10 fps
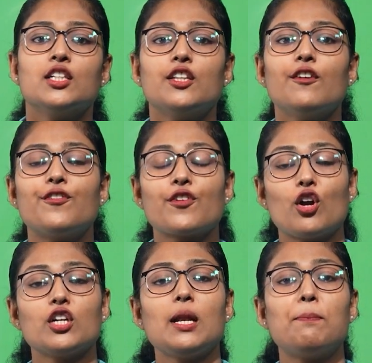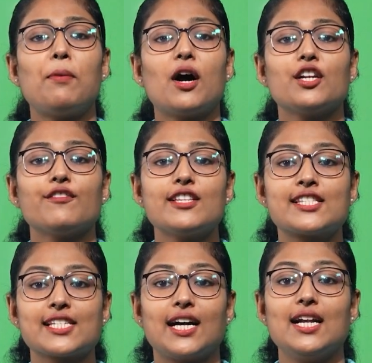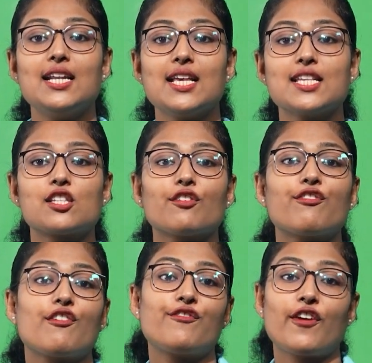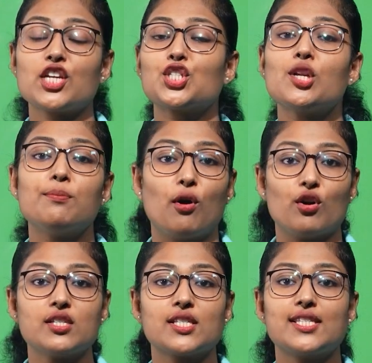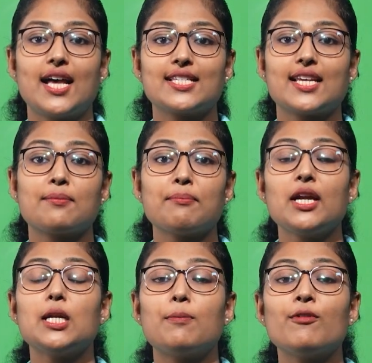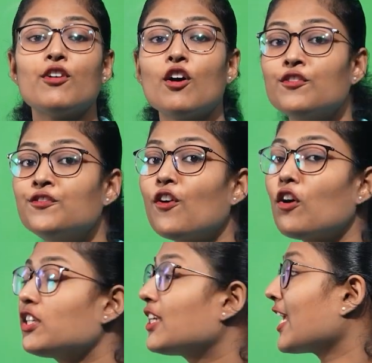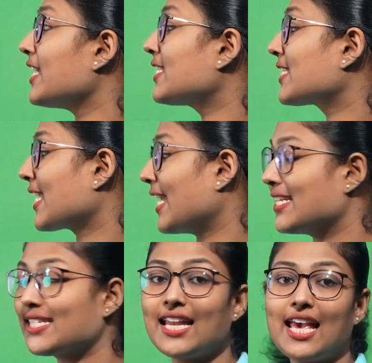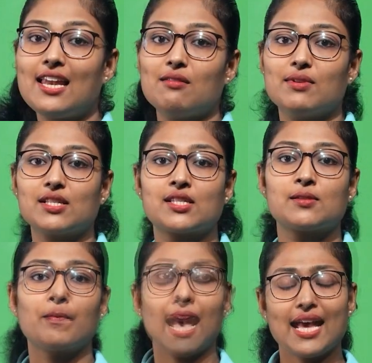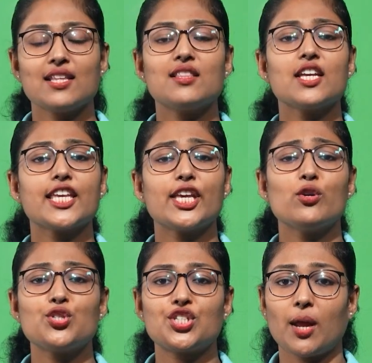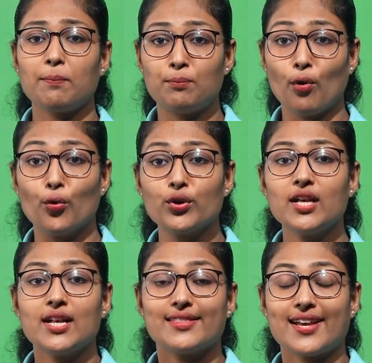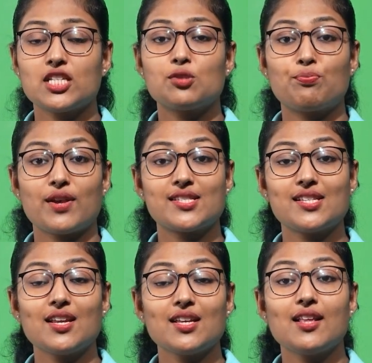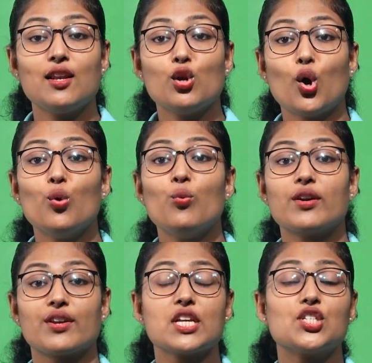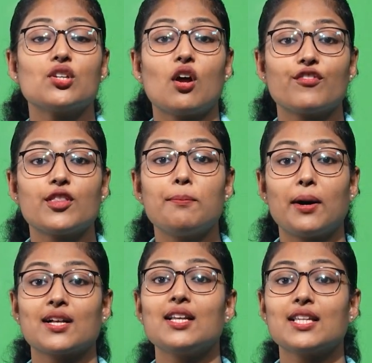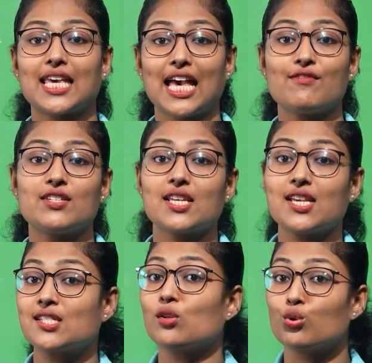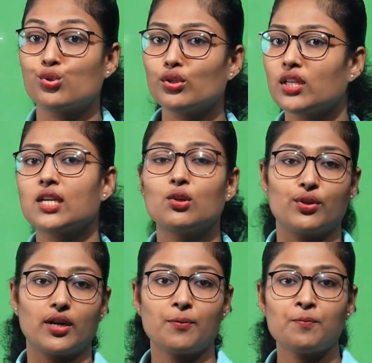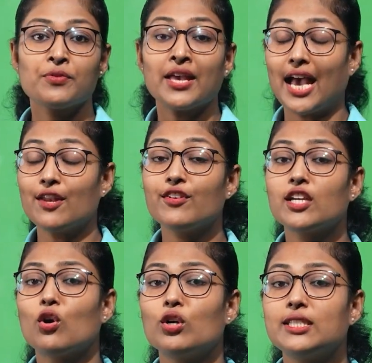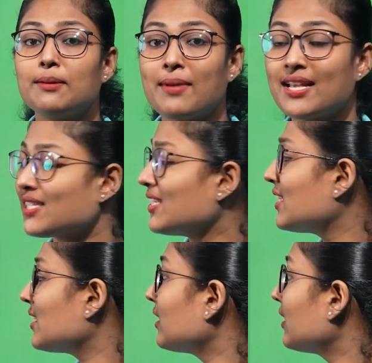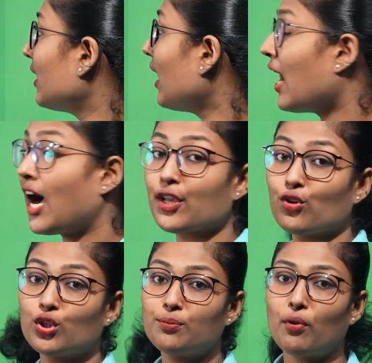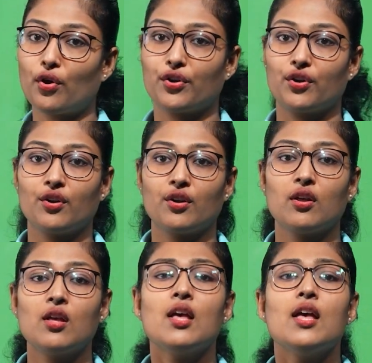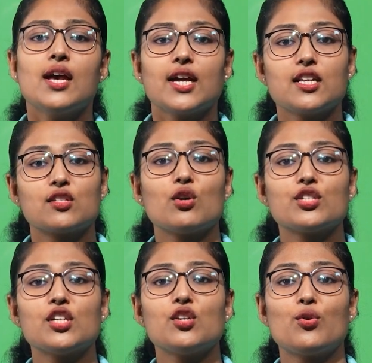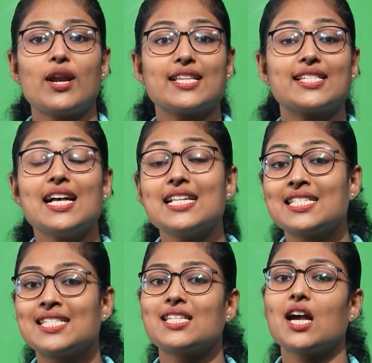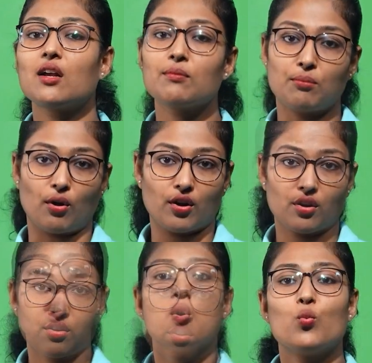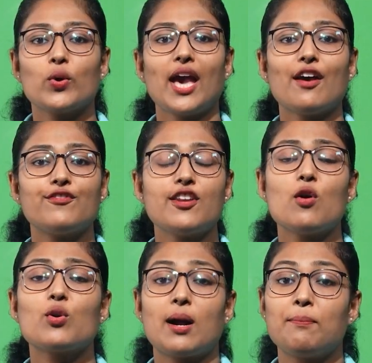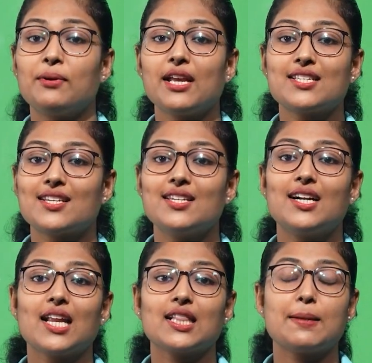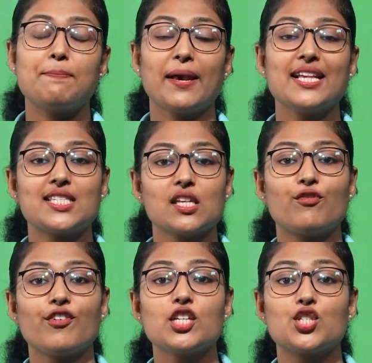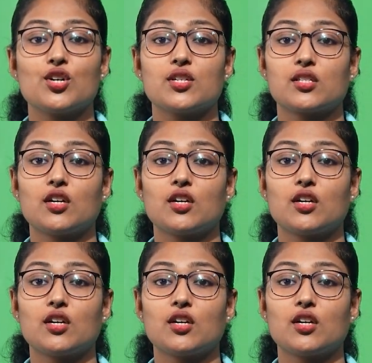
The frontal part of the skull is of facial bones that are made up of 14 skeletal elements. Another U-shaped bone that is present in the lower region of the buccal cavity is also included, and we call them as the hyoid bone. It is also known as the tongue bone. We have now completed learning the basic features